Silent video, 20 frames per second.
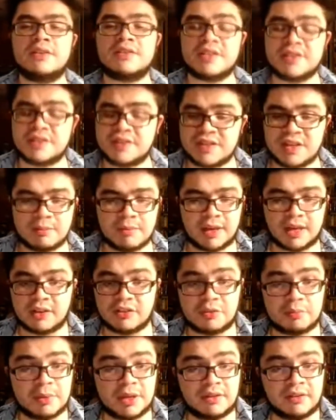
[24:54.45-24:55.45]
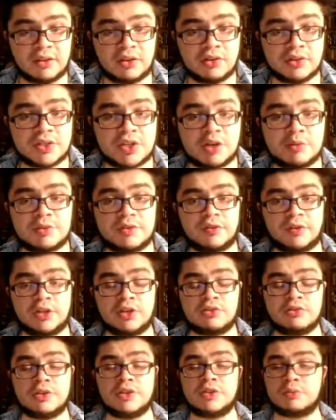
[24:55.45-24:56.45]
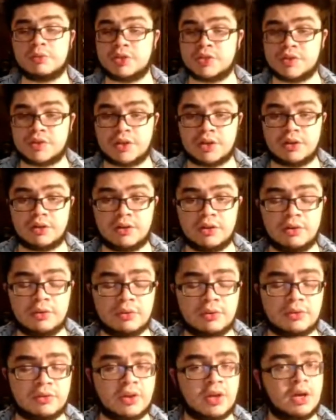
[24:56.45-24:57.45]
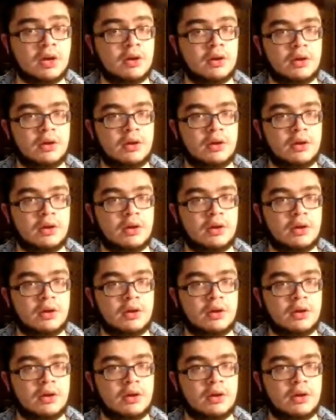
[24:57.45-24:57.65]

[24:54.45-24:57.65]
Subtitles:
Doesn't seem like it's a big deal in terms of injuries, which is good news.